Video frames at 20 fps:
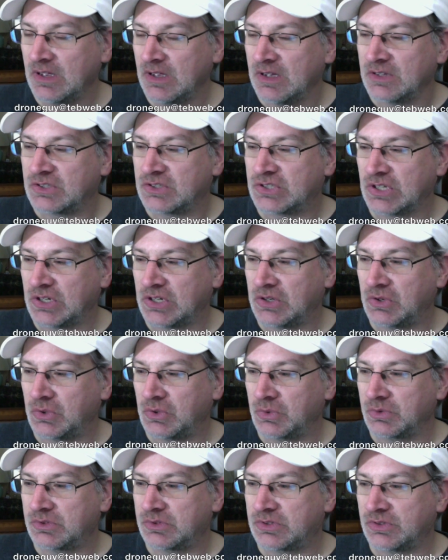
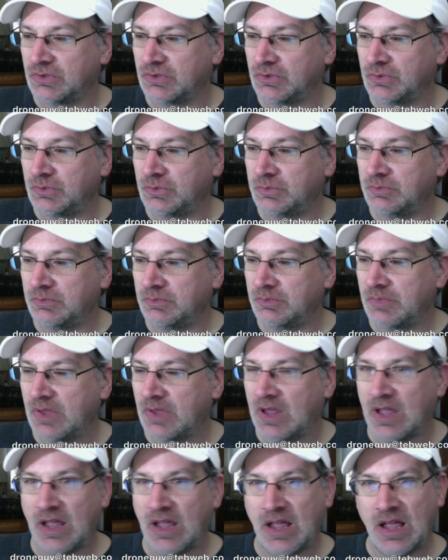So to
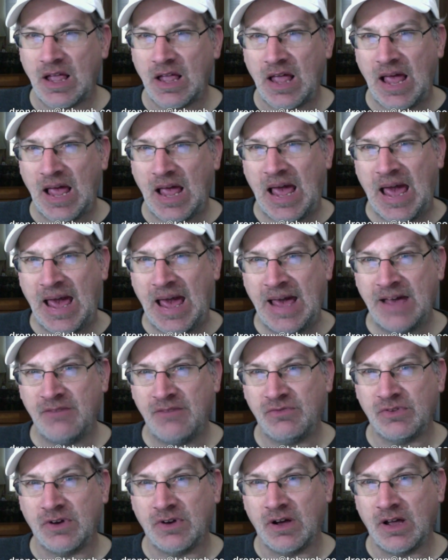have
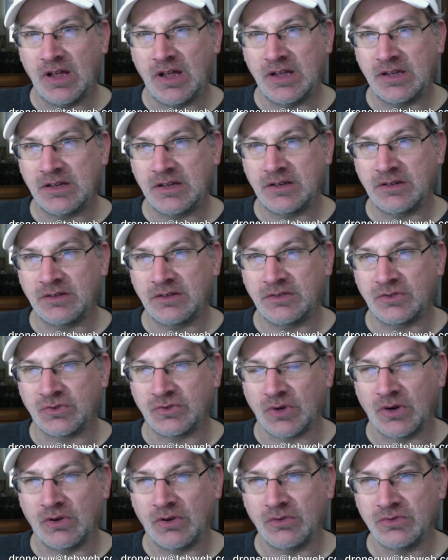like
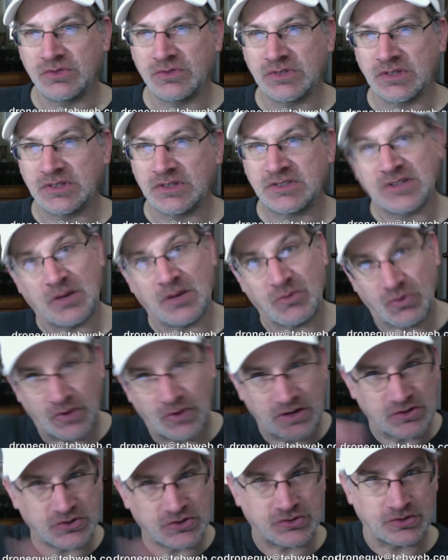drones that some are
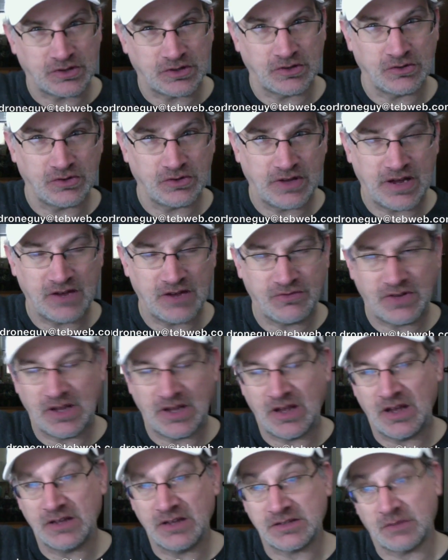registered under the
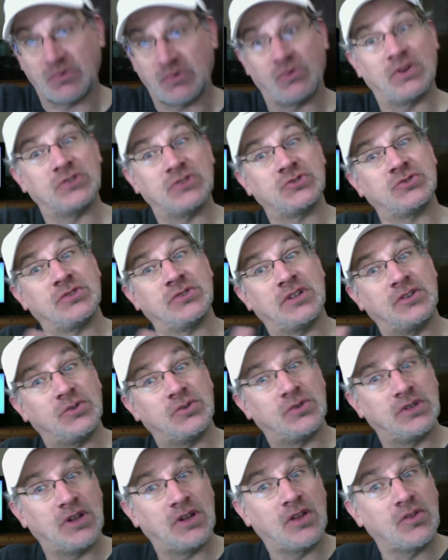FAA, some are registered
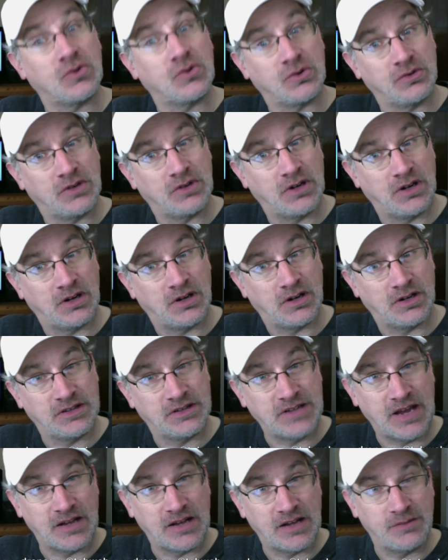under another uh,
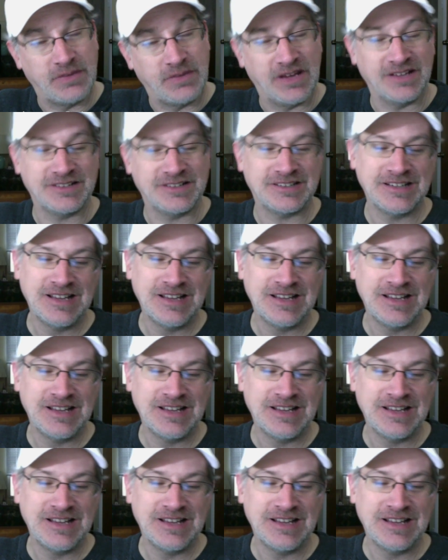database,